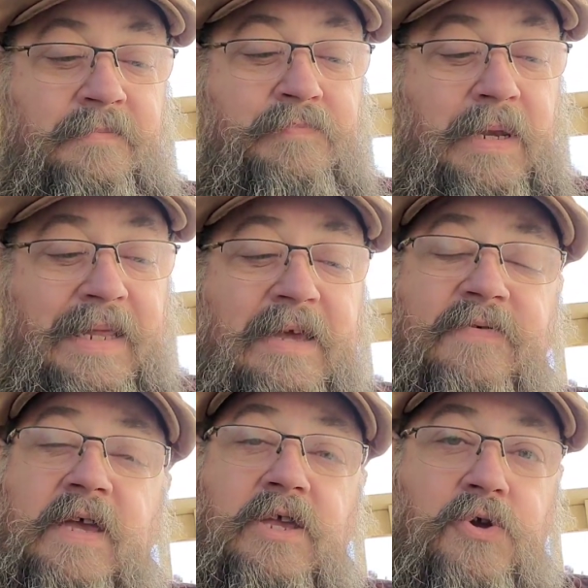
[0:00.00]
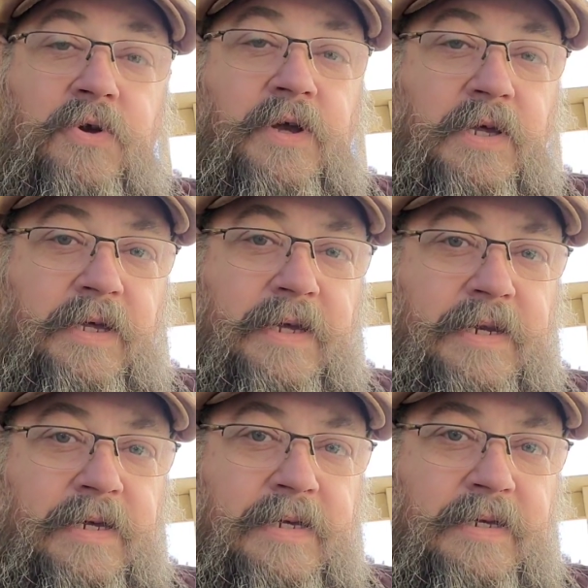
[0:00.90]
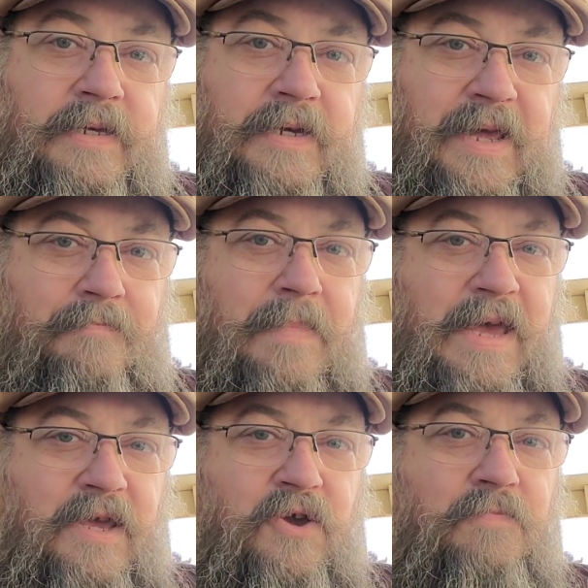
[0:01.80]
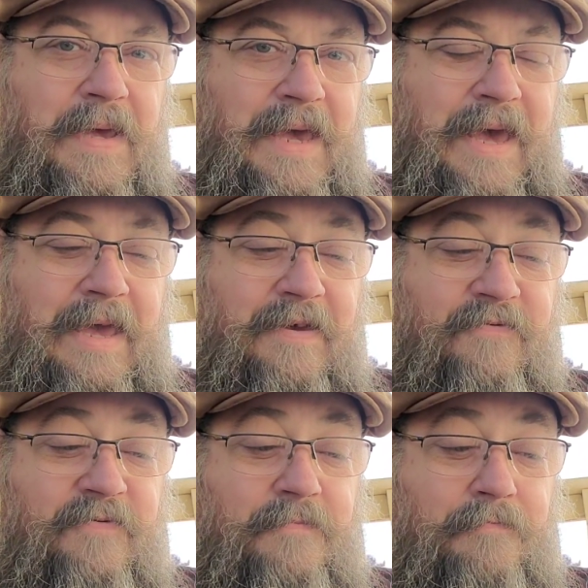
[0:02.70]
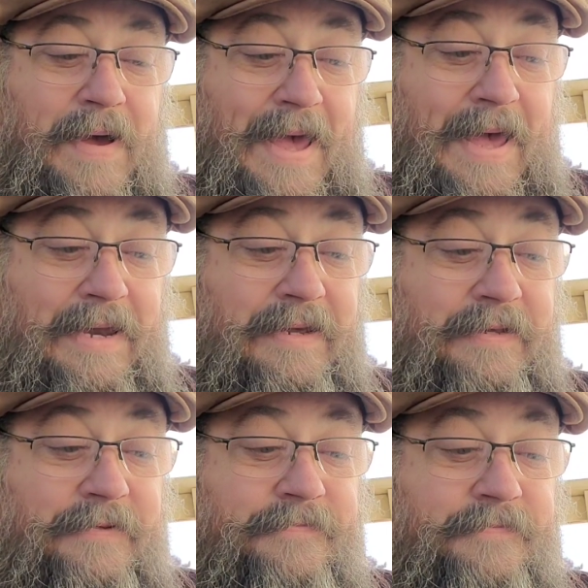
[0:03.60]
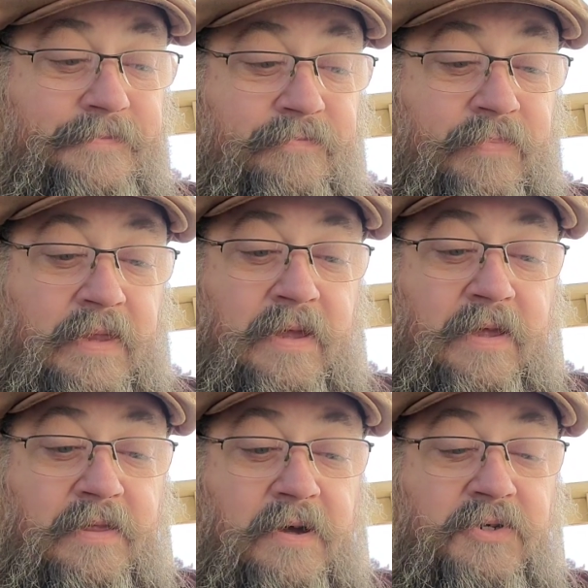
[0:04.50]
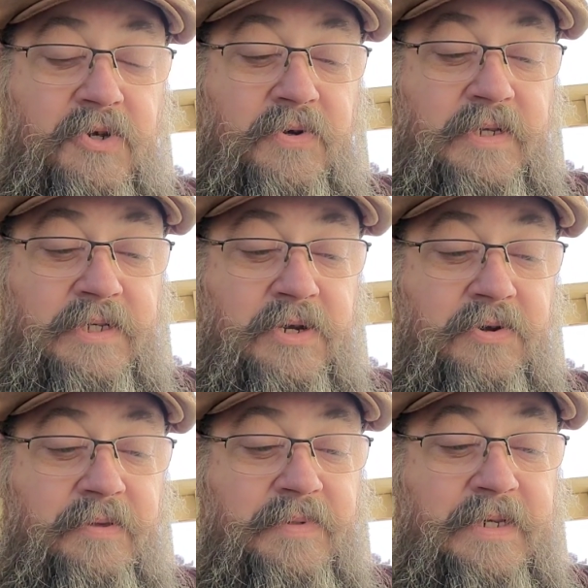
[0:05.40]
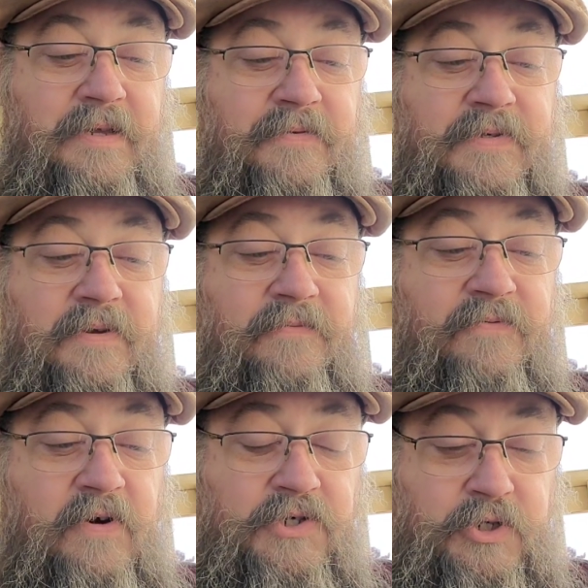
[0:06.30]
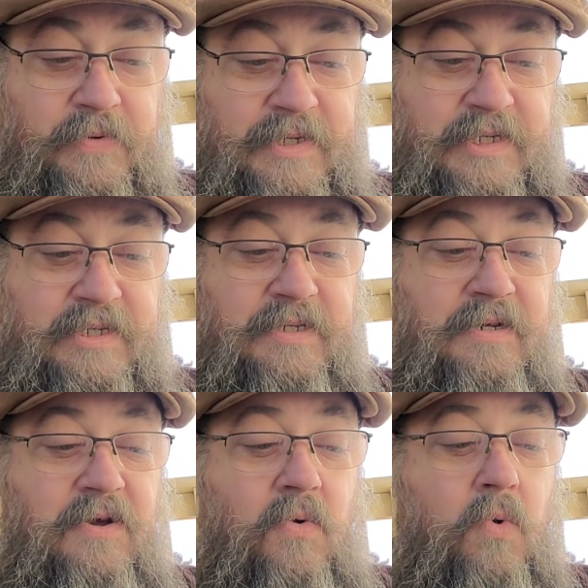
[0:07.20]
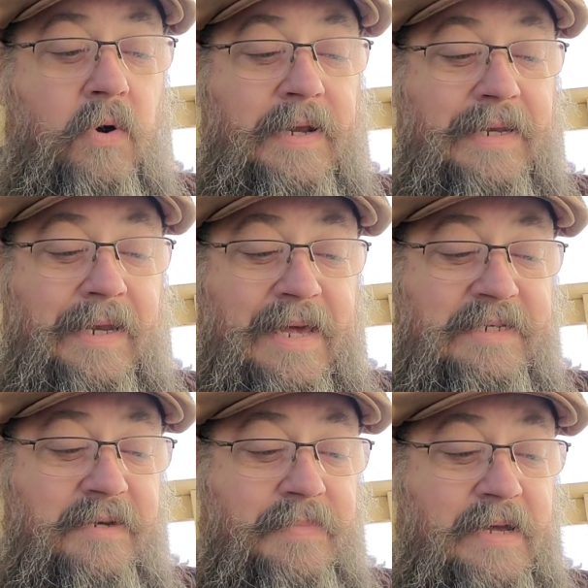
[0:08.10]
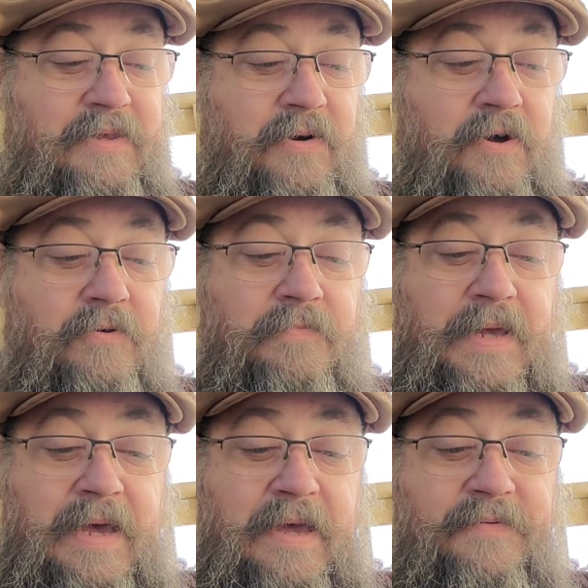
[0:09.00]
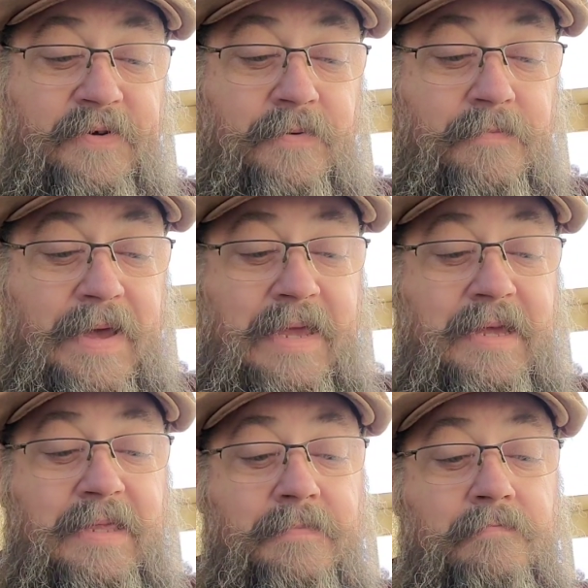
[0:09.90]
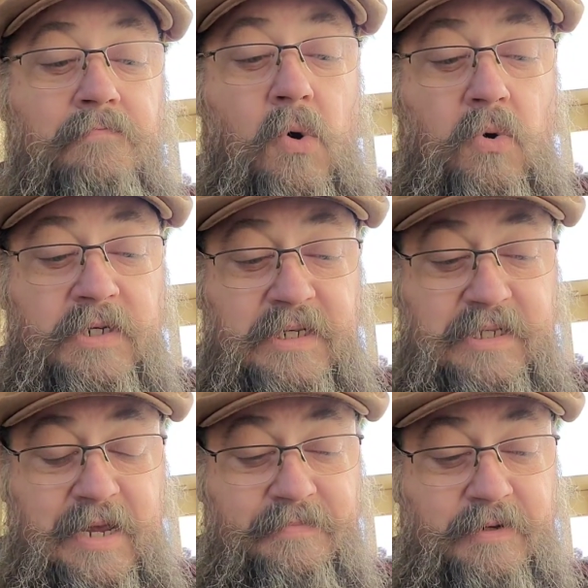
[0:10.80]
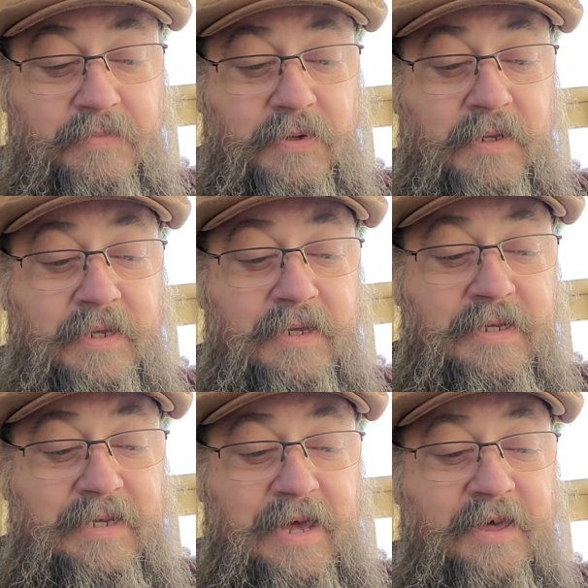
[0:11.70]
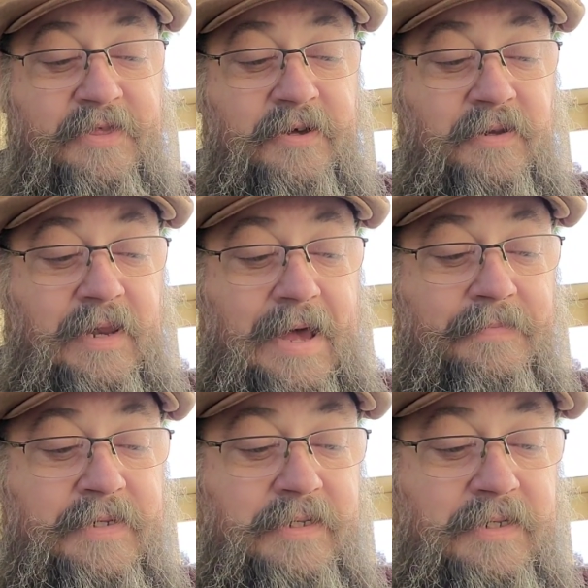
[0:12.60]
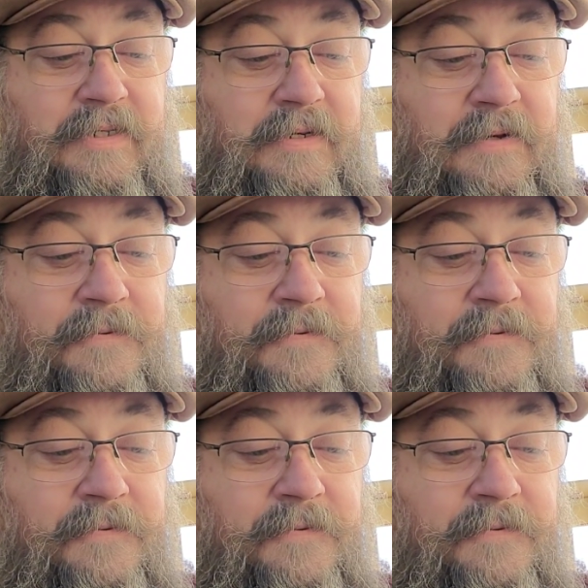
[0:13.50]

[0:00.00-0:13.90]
Believing you're good can make you behave bad. Those who consider themselves virtuous worry less about their own behavior, making them more susceptible to ethical lapses.